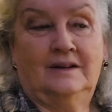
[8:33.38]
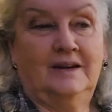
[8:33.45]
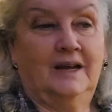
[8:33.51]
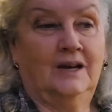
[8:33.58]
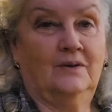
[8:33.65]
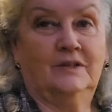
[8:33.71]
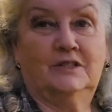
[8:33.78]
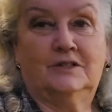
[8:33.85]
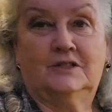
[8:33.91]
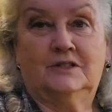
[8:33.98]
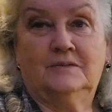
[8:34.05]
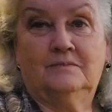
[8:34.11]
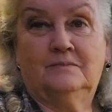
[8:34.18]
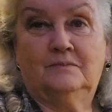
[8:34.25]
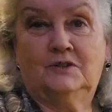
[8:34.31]
Now it's
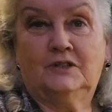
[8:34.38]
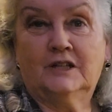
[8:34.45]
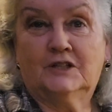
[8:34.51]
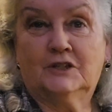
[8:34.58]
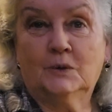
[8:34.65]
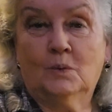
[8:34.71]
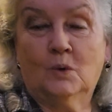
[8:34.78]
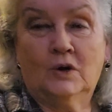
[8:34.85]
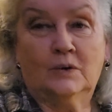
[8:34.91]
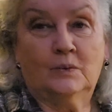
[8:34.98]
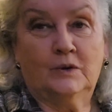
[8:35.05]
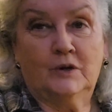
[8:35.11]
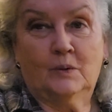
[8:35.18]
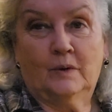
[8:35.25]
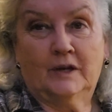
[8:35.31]
61
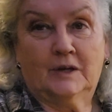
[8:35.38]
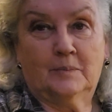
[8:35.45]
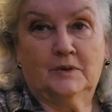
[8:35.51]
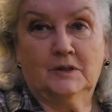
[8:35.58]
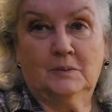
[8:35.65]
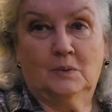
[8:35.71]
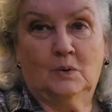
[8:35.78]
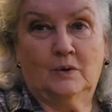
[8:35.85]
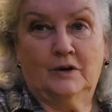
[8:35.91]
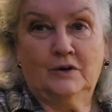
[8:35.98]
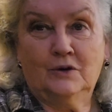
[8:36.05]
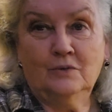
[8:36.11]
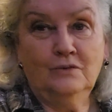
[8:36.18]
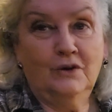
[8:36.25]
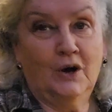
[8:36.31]
when you wake up in the
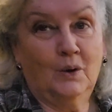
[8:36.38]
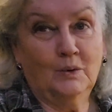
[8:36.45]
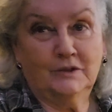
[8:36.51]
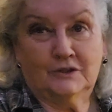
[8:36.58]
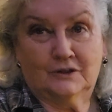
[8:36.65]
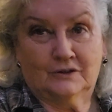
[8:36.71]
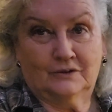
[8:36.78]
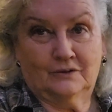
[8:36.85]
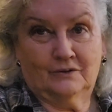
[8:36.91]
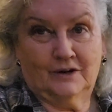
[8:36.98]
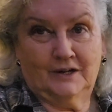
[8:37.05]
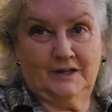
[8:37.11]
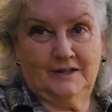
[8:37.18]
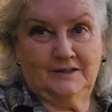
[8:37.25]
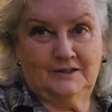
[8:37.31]
morning. You know it's going to
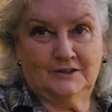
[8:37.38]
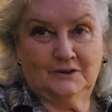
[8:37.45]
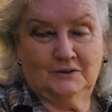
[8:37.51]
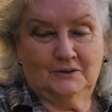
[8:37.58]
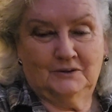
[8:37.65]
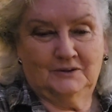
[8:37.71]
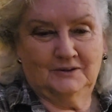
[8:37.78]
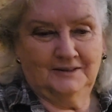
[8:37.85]
rain. So,